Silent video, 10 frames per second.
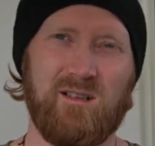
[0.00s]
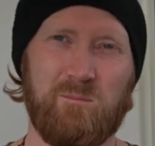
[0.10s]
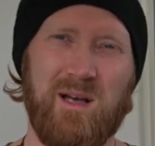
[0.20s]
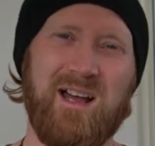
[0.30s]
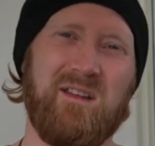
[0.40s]

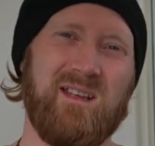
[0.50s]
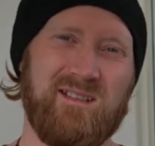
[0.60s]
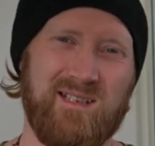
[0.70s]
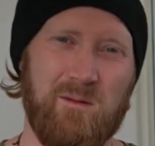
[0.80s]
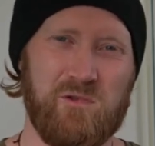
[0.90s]
part of the
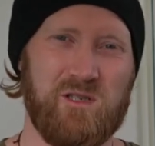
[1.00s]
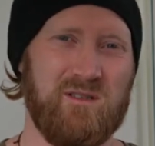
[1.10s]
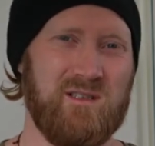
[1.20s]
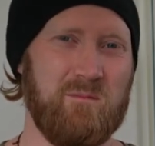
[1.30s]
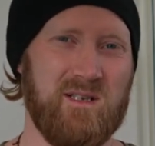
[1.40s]

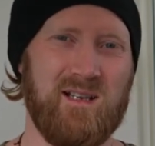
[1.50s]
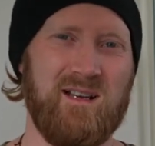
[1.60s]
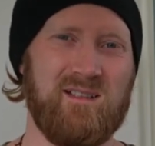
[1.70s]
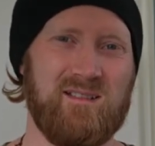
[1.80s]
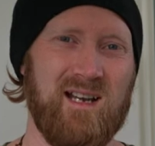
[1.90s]
assumptions and
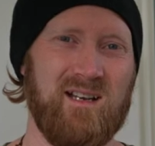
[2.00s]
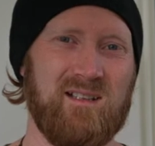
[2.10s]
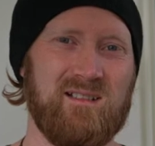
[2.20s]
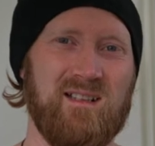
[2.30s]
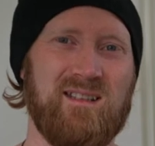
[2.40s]

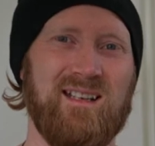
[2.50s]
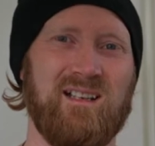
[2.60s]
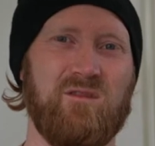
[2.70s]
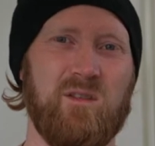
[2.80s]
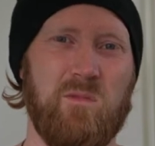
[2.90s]
misunderstandings, I
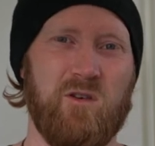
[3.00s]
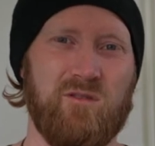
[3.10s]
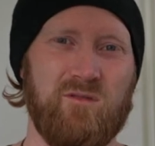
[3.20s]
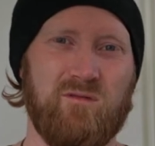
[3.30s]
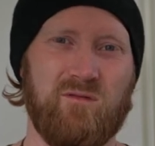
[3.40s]
think, of the
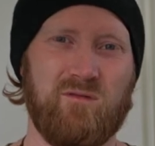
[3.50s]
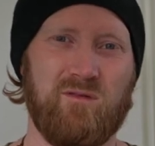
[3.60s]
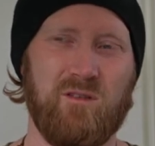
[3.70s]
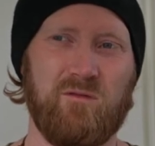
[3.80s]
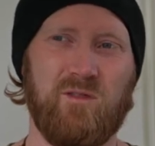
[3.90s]
modern
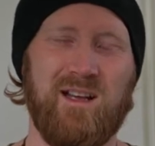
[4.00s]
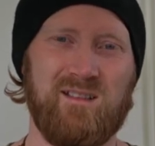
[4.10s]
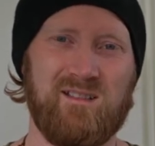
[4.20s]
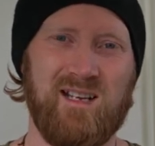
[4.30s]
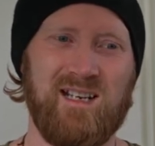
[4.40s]

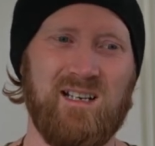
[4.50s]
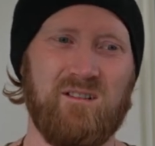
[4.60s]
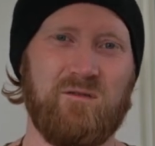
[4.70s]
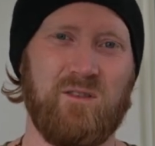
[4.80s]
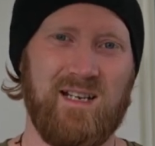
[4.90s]
understanding
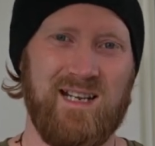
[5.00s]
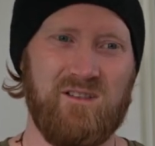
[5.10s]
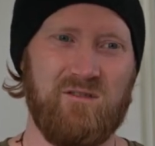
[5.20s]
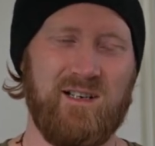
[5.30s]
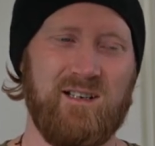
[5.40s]
of
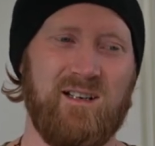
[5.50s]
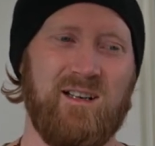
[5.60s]
heathenry.